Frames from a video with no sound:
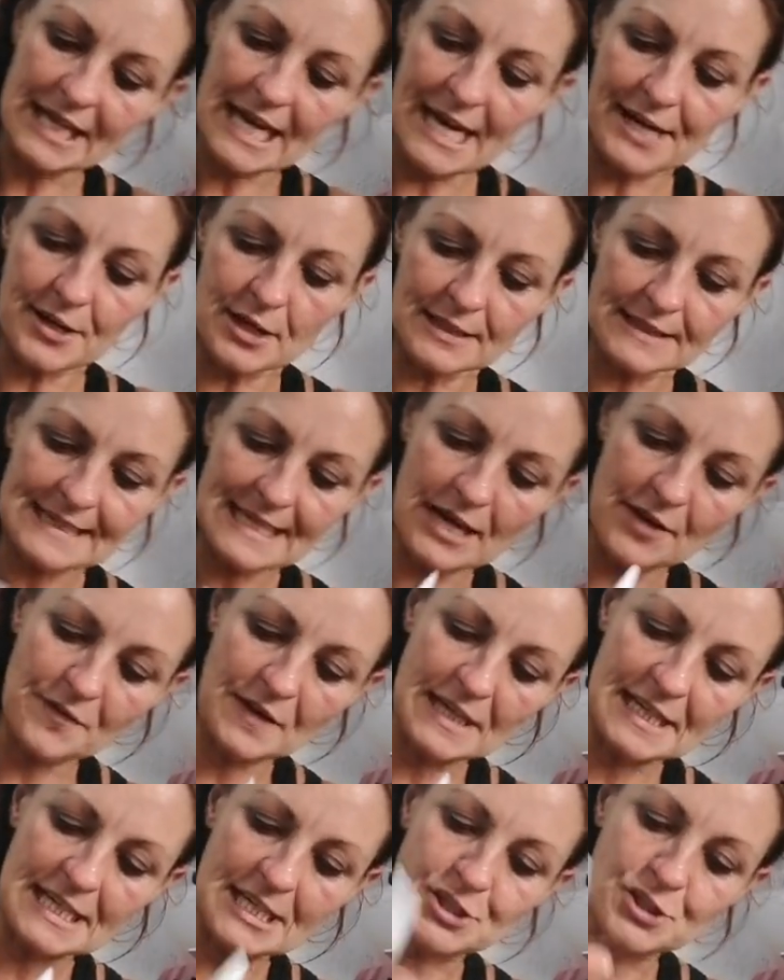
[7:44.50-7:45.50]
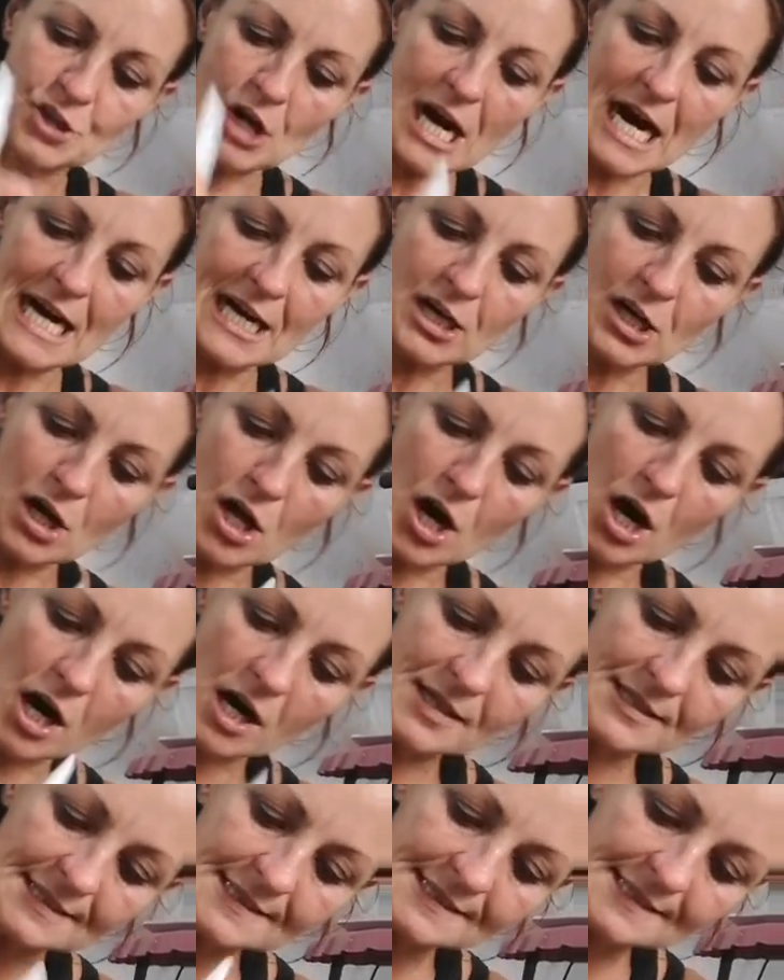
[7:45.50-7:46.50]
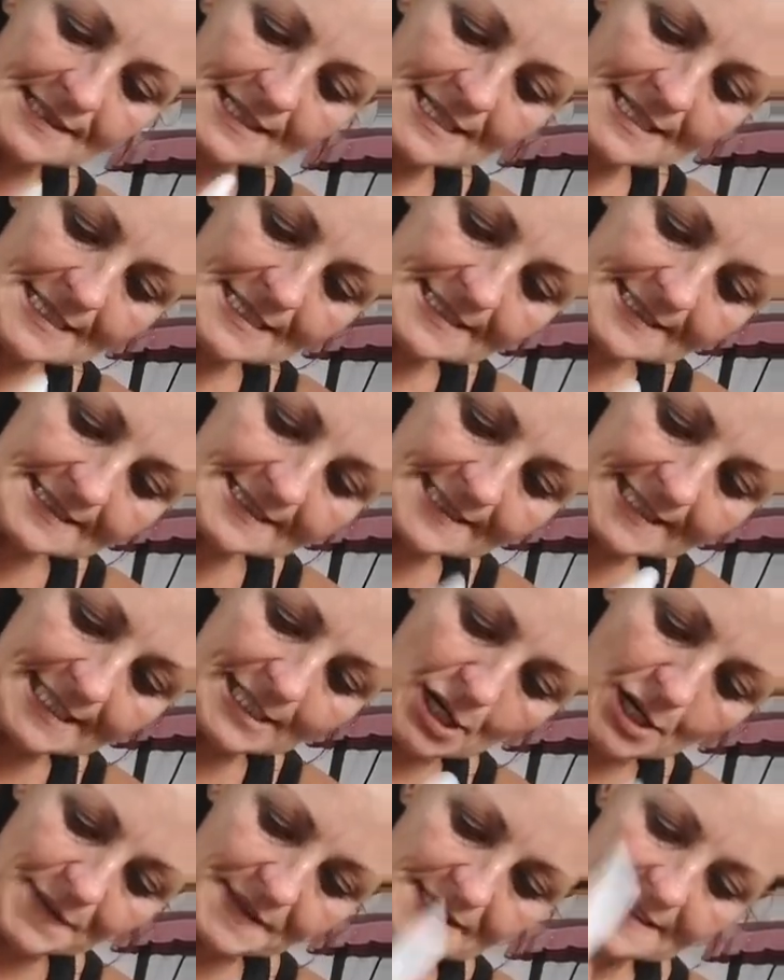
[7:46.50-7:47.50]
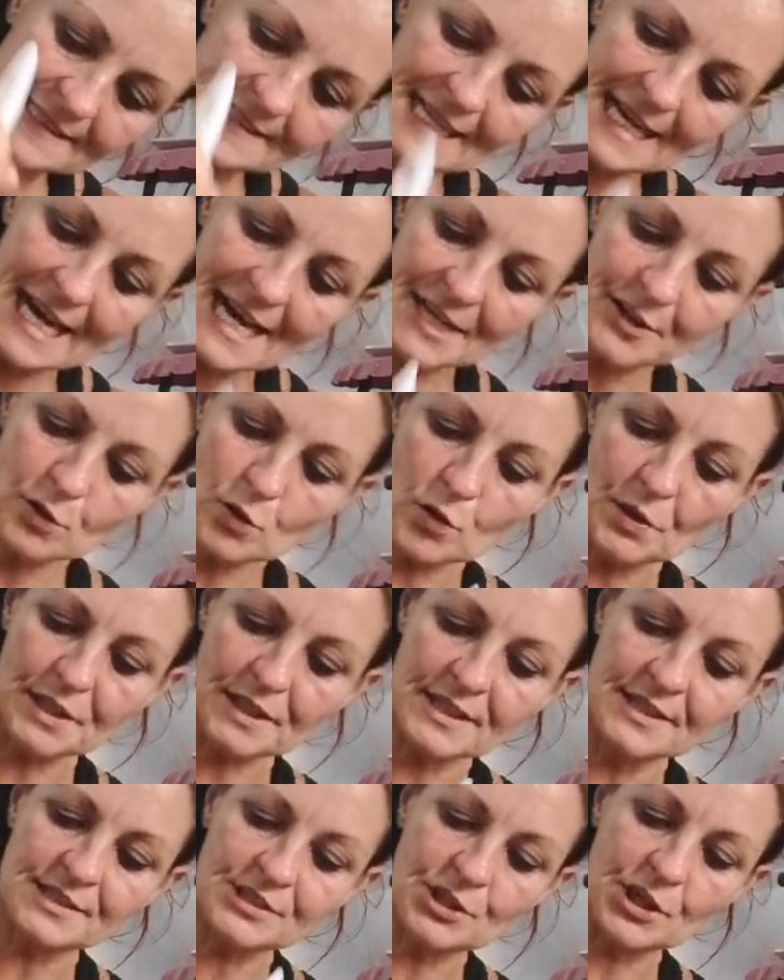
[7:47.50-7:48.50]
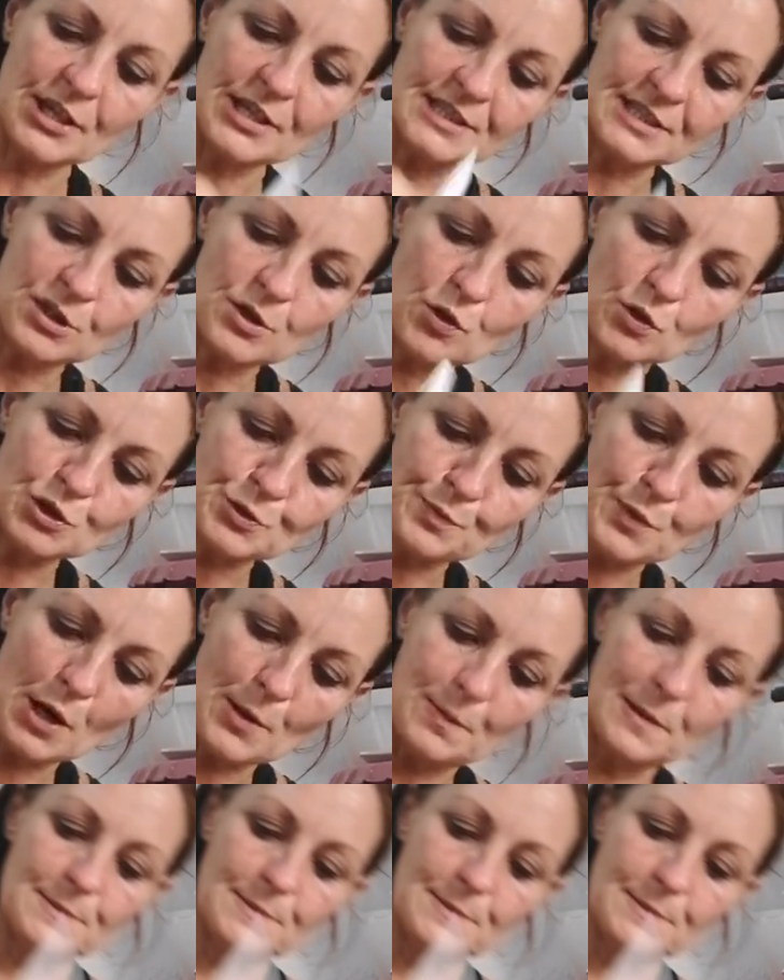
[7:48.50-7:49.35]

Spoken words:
You cannot have any dry glass sitting on the side, or it is going to cause